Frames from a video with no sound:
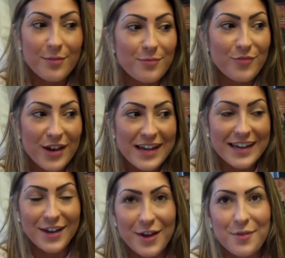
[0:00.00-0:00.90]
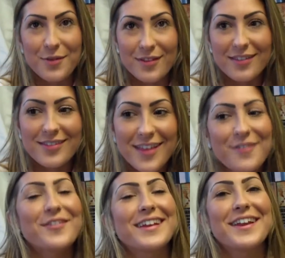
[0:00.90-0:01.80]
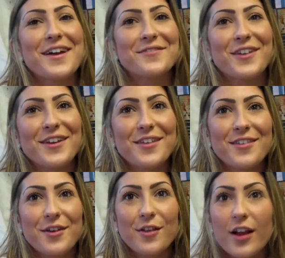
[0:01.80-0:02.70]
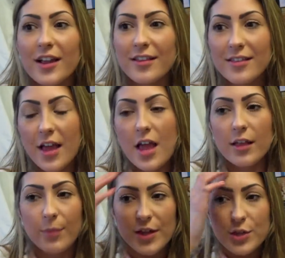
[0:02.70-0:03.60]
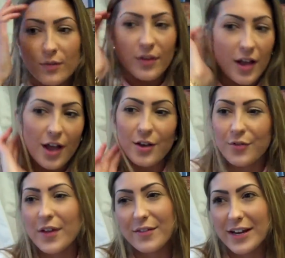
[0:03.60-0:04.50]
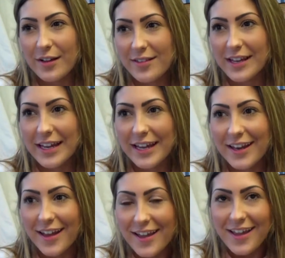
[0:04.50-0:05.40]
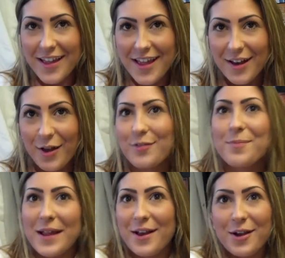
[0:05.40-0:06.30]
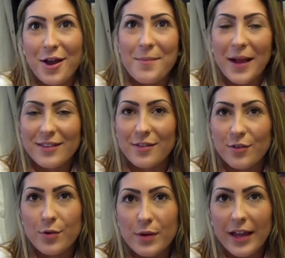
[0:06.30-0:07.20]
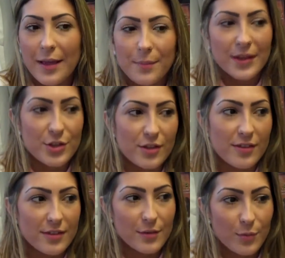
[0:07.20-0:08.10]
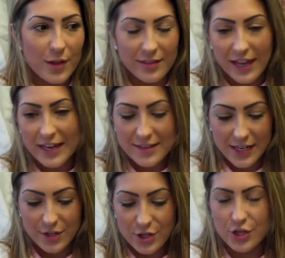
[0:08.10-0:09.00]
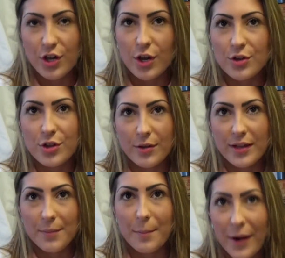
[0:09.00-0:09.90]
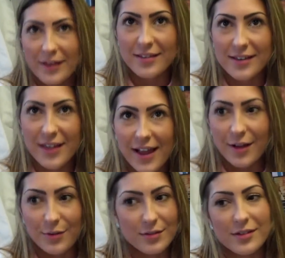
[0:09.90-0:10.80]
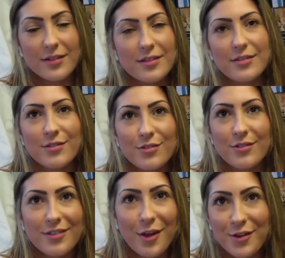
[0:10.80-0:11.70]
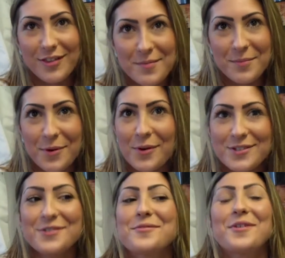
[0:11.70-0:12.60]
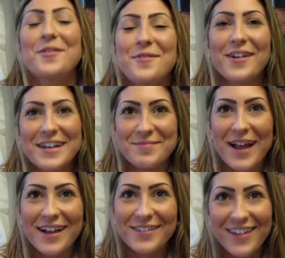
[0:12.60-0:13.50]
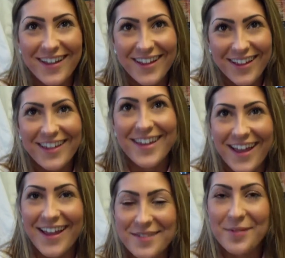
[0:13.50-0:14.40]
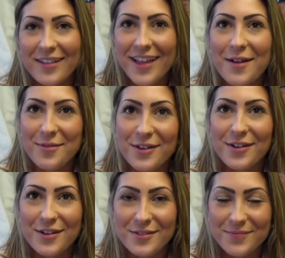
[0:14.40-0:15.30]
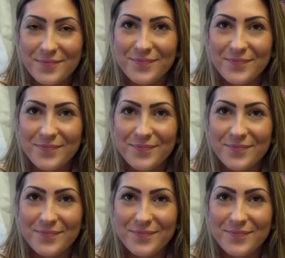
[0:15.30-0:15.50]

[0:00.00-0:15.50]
It's really good. I was definitely nervous because, yeah. especially with the colour theory, I was thinking like it's a bit like going back to school again. But it just once Katy actually shows you it and breaks it down. Yeah. so simple. I don't know what I was worried about. Really. Yeah, but it's helped a lot.